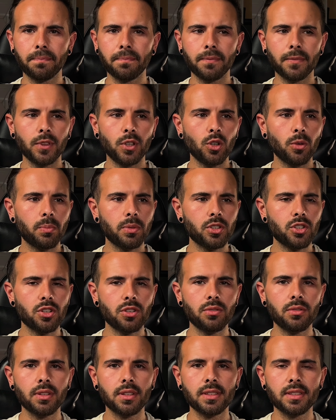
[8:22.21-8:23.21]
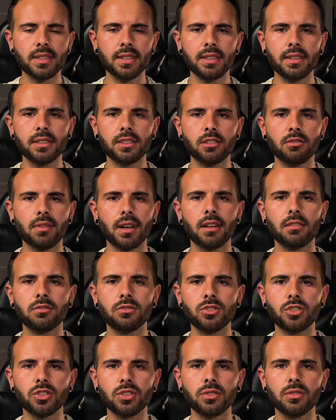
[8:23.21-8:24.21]
The opportunities
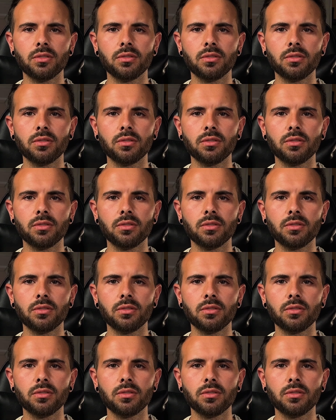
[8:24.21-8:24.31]
around you,